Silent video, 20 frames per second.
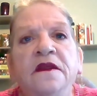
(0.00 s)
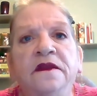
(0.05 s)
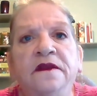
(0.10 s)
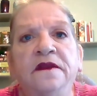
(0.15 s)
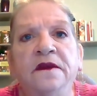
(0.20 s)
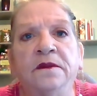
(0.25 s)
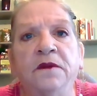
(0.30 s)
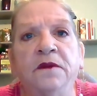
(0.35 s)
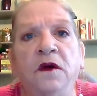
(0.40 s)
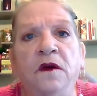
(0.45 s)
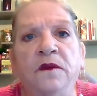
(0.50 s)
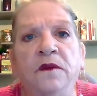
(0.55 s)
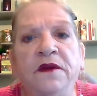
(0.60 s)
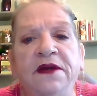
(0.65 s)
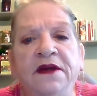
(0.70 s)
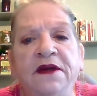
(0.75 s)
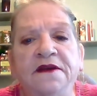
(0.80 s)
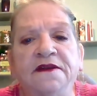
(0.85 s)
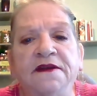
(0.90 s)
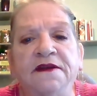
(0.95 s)
"The more we
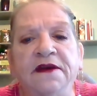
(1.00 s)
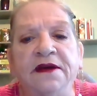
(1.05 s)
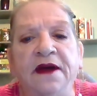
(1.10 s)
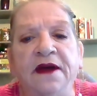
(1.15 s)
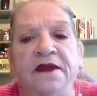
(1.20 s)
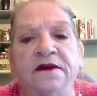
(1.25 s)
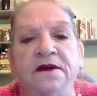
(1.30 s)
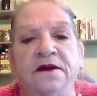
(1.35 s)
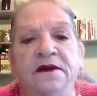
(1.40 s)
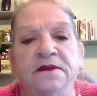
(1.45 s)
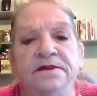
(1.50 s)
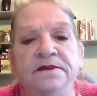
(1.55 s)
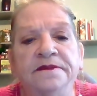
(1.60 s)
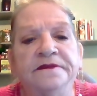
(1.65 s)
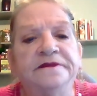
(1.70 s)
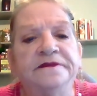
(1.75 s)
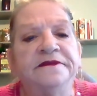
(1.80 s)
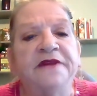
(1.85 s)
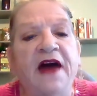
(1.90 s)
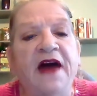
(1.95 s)
get together,
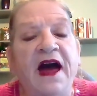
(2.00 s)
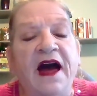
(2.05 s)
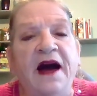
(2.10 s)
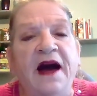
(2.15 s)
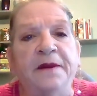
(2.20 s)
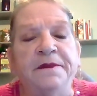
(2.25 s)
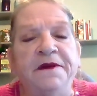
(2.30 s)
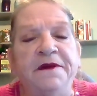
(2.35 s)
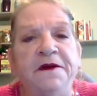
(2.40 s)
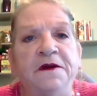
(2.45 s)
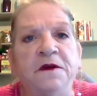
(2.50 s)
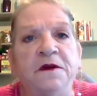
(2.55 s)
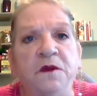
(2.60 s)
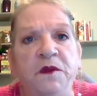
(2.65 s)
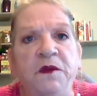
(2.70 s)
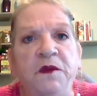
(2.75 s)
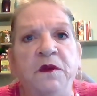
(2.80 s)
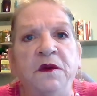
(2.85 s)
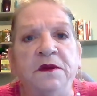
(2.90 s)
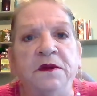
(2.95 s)
the happier
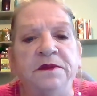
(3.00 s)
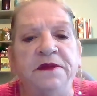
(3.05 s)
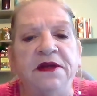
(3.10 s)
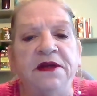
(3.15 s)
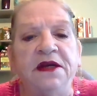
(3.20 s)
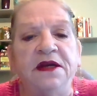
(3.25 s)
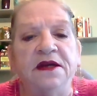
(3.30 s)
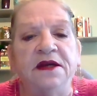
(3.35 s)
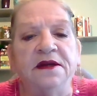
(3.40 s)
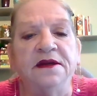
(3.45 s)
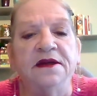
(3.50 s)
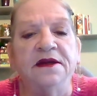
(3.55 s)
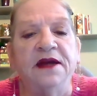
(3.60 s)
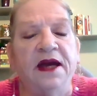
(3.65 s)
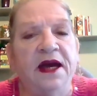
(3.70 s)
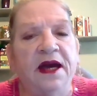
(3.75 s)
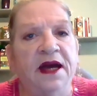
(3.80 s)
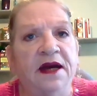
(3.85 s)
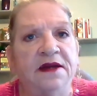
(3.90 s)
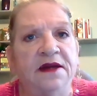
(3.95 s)
we will be,"
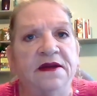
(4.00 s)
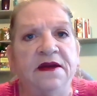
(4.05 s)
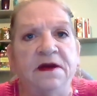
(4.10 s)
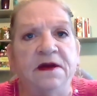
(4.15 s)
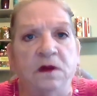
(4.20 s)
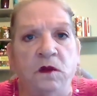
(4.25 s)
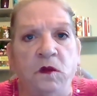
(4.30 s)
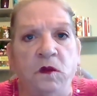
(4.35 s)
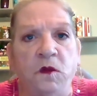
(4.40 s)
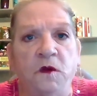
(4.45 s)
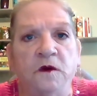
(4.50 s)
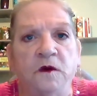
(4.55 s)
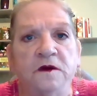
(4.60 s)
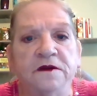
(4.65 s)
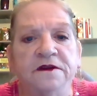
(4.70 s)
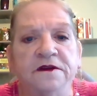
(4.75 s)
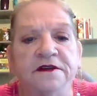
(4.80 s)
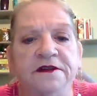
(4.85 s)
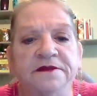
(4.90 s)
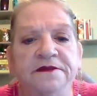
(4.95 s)
and it
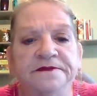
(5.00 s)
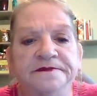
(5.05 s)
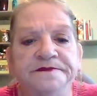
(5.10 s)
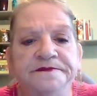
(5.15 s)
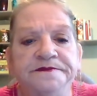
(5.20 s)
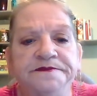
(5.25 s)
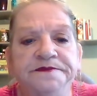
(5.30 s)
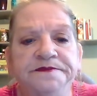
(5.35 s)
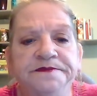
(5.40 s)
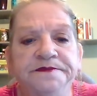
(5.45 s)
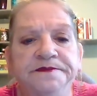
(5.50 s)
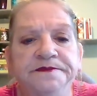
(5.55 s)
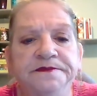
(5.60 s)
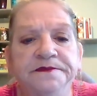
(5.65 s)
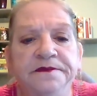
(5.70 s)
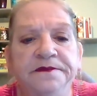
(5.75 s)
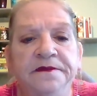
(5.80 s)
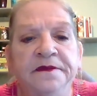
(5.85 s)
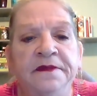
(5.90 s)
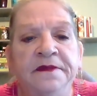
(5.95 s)
worked.
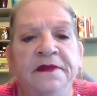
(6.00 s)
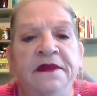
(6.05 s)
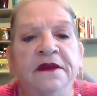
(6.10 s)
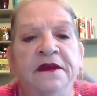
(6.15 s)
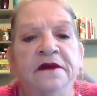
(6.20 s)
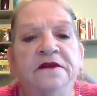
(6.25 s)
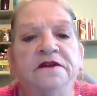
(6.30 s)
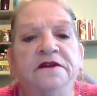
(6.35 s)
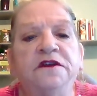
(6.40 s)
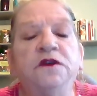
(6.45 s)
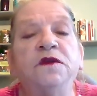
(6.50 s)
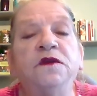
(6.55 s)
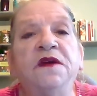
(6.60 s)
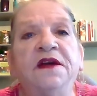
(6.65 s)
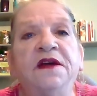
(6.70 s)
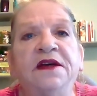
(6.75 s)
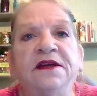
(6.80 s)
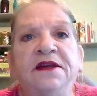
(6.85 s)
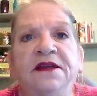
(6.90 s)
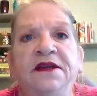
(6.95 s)
Tune
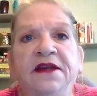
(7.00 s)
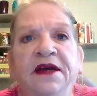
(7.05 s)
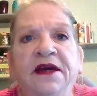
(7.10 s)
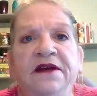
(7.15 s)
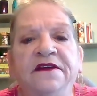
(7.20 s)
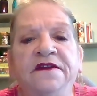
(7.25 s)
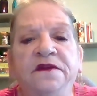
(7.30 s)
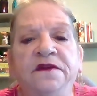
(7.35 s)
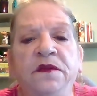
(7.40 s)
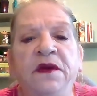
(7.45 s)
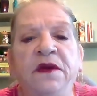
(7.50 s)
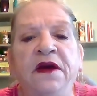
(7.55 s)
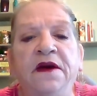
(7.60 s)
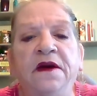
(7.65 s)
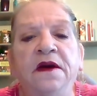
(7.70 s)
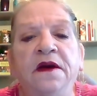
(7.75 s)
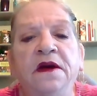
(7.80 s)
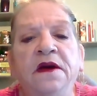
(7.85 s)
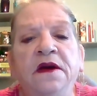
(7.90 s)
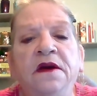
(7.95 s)
in next
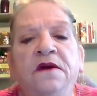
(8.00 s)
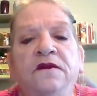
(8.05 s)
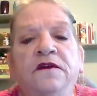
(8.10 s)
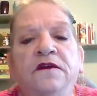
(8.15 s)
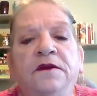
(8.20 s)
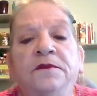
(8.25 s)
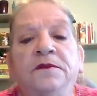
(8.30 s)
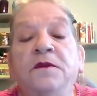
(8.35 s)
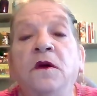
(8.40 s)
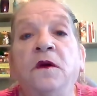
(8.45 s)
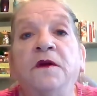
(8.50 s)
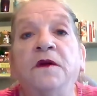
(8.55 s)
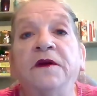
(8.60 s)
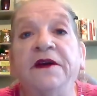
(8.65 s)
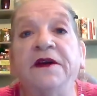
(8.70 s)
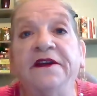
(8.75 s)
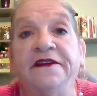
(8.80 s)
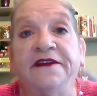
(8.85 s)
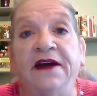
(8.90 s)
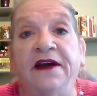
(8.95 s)
week for more
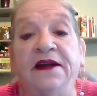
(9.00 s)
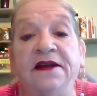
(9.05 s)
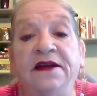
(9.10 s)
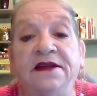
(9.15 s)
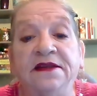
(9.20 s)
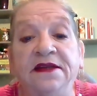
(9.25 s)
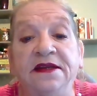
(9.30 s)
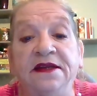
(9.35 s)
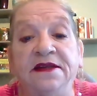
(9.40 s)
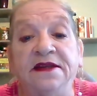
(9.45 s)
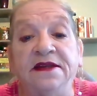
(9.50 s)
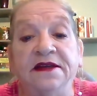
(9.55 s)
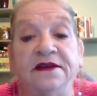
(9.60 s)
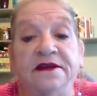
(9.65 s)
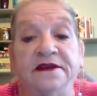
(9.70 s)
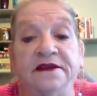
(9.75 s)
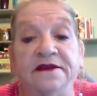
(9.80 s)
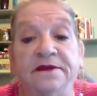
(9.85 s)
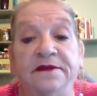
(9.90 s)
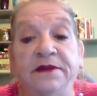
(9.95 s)
exciting
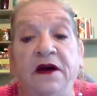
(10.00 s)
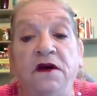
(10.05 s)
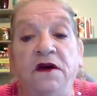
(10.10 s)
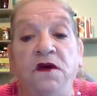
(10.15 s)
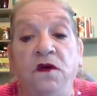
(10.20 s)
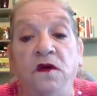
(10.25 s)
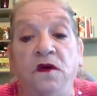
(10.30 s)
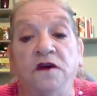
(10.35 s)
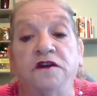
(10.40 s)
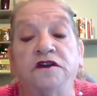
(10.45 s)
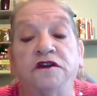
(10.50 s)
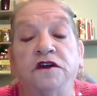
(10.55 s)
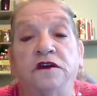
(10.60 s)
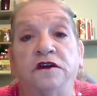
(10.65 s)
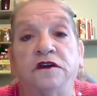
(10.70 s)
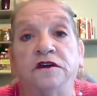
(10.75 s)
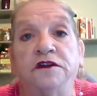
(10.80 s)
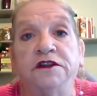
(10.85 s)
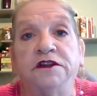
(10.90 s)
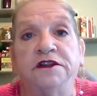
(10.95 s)
details about your
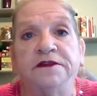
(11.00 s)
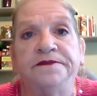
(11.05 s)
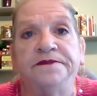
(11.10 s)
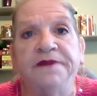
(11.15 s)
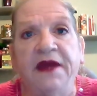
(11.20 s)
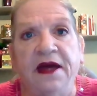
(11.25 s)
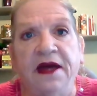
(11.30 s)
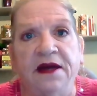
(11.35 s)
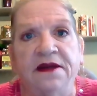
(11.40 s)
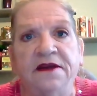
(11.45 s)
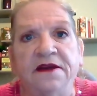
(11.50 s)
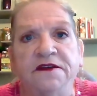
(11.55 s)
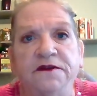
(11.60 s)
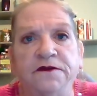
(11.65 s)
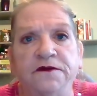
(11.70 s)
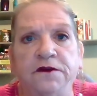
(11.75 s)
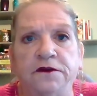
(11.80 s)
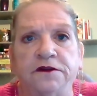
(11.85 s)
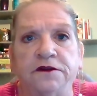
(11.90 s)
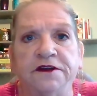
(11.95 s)
church and its
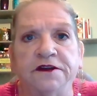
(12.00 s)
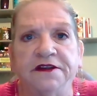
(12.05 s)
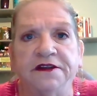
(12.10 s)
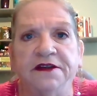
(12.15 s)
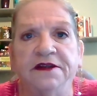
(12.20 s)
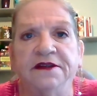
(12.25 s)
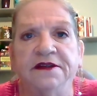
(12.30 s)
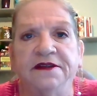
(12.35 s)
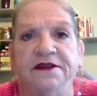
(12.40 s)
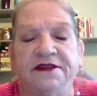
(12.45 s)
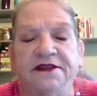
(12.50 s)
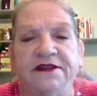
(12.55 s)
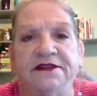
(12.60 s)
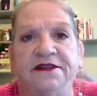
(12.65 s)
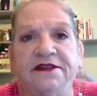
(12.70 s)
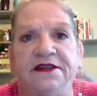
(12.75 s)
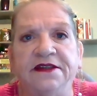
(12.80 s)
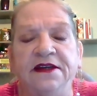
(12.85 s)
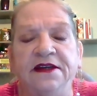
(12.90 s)
first 60